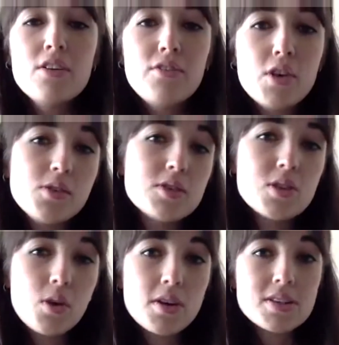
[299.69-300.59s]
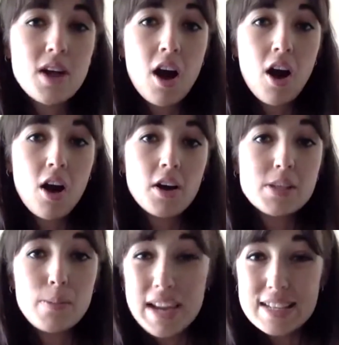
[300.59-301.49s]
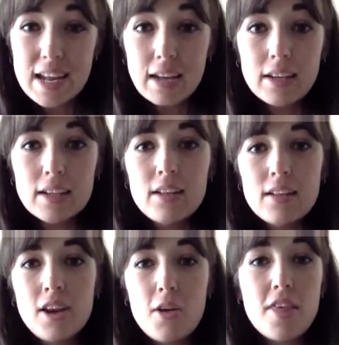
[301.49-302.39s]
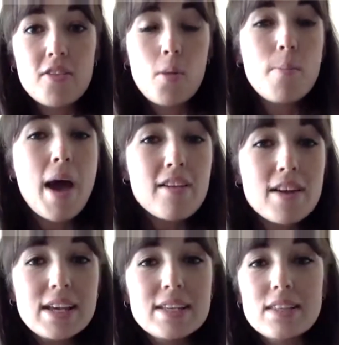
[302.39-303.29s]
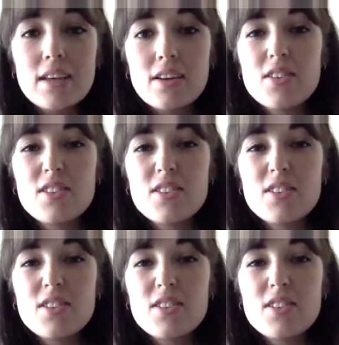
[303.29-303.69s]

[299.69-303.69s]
food stocks are depleting. There's no berries, the